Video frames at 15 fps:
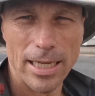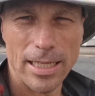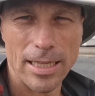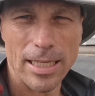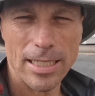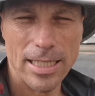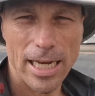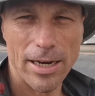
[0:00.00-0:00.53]

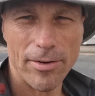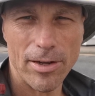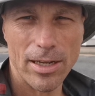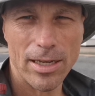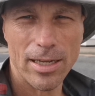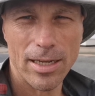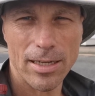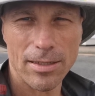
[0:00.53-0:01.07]
in this
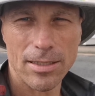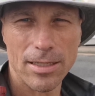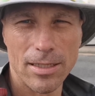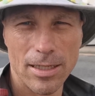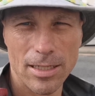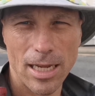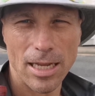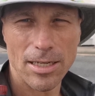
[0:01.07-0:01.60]
area, and
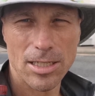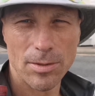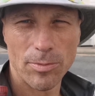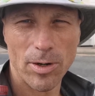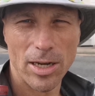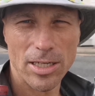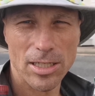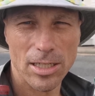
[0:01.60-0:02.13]

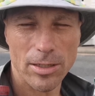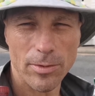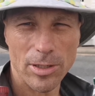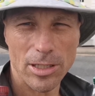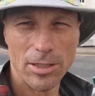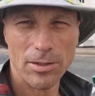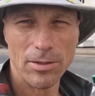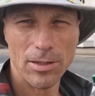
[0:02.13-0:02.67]
unsurprisingly
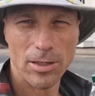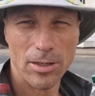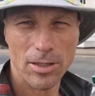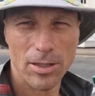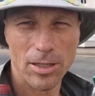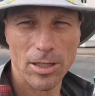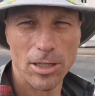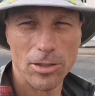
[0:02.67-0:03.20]
when you look
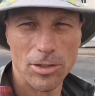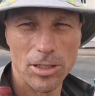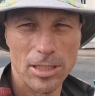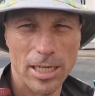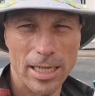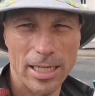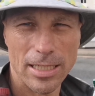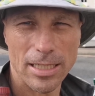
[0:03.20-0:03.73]
at the
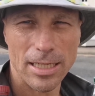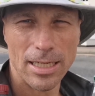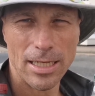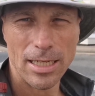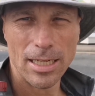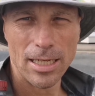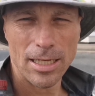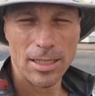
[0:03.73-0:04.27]
countryside
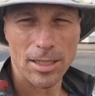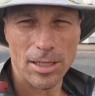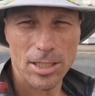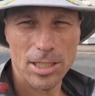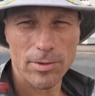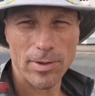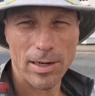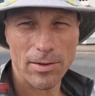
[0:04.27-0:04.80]
that
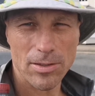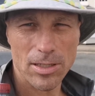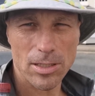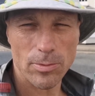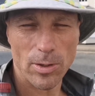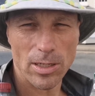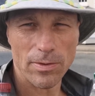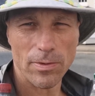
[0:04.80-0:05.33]
surrounds
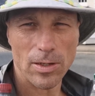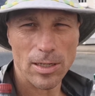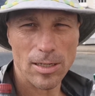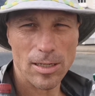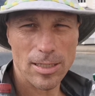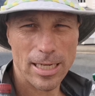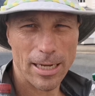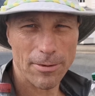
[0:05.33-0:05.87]
this wonderful
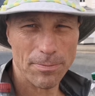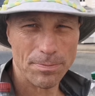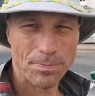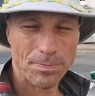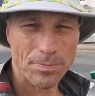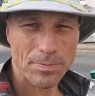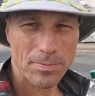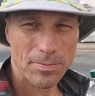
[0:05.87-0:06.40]
little town.
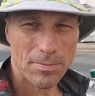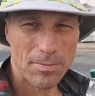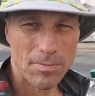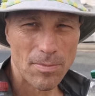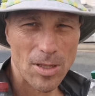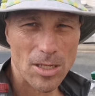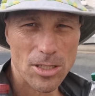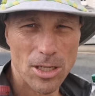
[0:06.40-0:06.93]

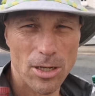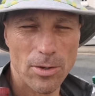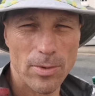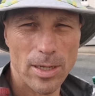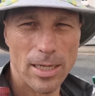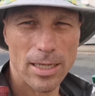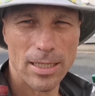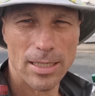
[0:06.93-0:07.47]

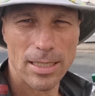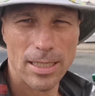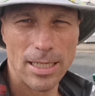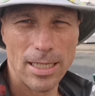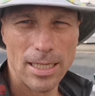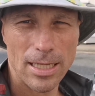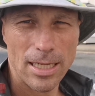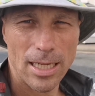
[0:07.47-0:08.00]
So
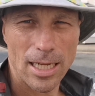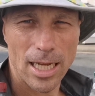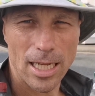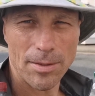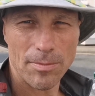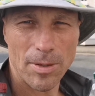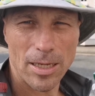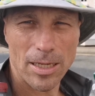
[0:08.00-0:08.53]

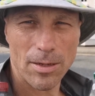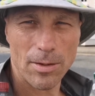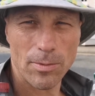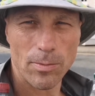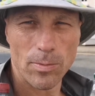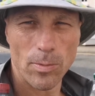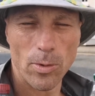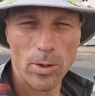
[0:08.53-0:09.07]
I'm
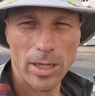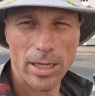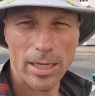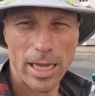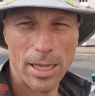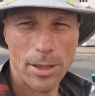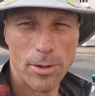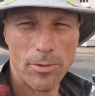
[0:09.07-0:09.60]

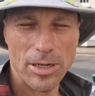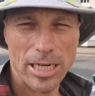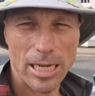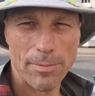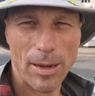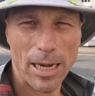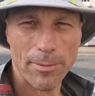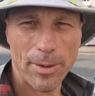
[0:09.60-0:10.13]
walking a
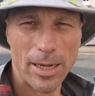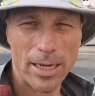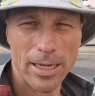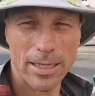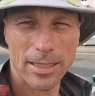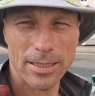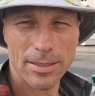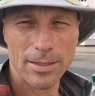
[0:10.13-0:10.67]
3-day
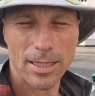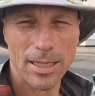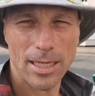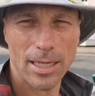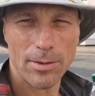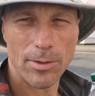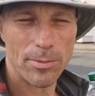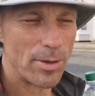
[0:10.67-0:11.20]
backpack
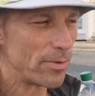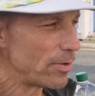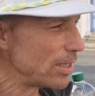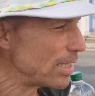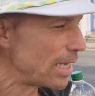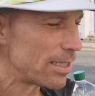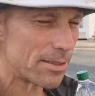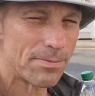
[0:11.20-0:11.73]
with my
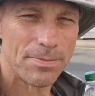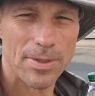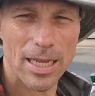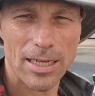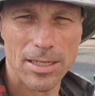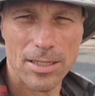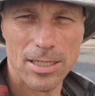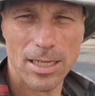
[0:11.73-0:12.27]
friend Alan.
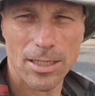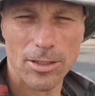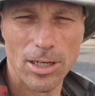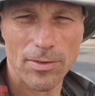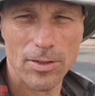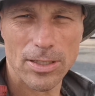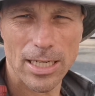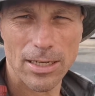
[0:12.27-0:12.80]
Alan's
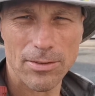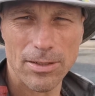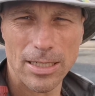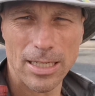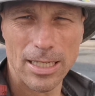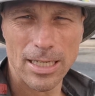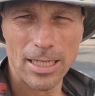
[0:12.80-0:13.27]
travelled down